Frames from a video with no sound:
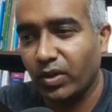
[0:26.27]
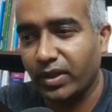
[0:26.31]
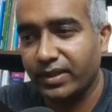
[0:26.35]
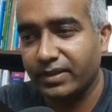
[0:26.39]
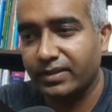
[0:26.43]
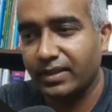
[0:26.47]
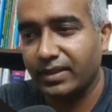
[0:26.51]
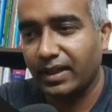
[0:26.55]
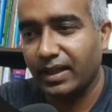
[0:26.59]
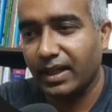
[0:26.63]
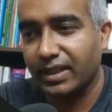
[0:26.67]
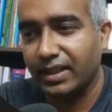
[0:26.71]

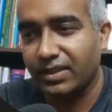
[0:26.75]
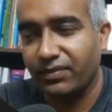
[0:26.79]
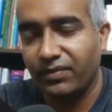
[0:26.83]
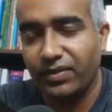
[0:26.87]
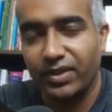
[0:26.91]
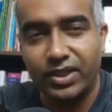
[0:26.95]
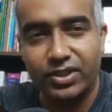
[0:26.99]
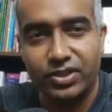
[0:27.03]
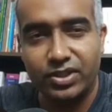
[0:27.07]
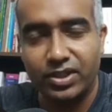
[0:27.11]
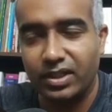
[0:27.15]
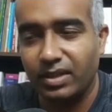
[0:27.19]
what is the
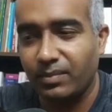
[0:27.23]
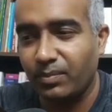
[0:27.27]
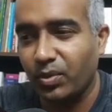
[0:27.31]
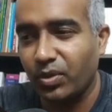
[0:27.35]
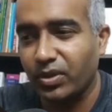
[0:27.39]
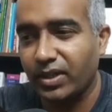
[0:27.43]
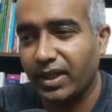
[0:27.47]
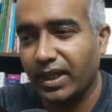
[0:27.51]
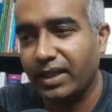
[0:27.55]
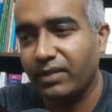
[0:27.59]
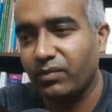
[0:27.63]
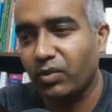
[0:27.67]
classification
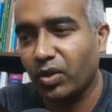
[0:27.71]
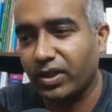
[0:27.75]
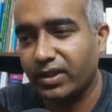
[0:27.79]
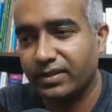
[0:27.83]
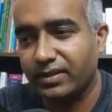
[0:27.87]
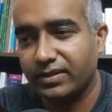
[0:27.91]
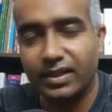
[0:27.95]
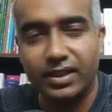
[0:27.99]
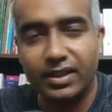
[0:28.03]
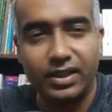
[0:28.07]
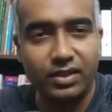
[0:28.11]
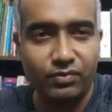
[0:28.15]
report, and
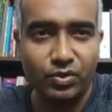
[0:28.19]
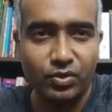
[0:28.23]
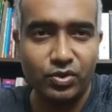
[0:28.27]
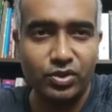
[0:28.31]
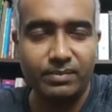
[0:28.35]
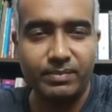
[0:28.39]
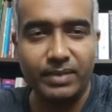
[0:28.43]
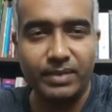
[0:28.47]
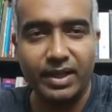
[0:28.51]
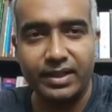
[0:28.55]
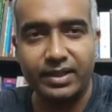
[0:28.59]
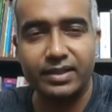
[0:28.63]
what is the
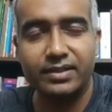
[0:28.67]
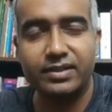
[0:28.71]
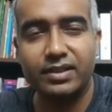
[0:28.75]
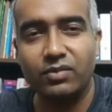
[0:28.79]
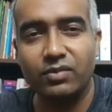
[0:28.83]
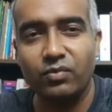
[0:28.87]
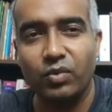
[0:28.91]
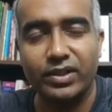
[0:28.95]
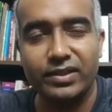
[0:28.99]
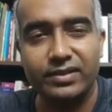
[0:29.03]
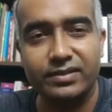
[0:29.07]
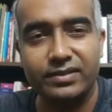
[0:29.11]
confusion
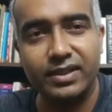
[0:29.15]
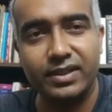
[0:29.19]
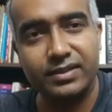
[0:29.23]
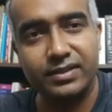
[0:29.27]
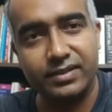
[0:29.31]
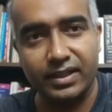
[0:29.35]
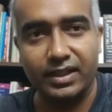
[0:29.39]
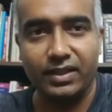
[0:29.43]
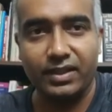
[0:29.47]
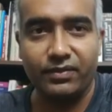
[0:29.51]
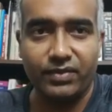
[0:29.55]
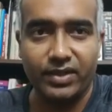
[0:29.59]
matrix, and what is
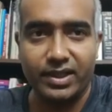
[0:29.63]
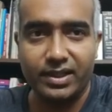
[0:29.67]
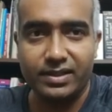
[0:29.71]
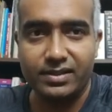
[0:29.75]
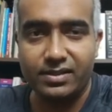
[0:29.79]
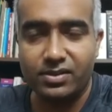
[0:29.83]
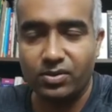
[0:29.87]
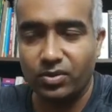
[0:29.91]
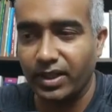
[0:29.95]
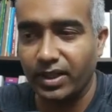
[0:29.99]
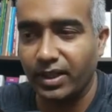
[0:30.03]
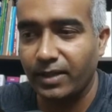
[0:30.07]
their
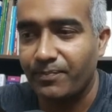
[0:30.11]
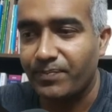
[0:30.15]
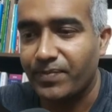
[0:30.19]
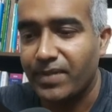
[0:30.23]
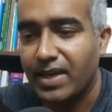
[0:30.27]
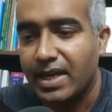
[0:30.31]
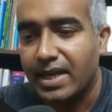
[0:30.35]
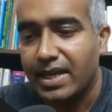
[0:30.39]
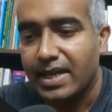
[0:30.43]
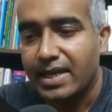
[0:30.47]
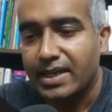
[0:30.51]
significance. Okay.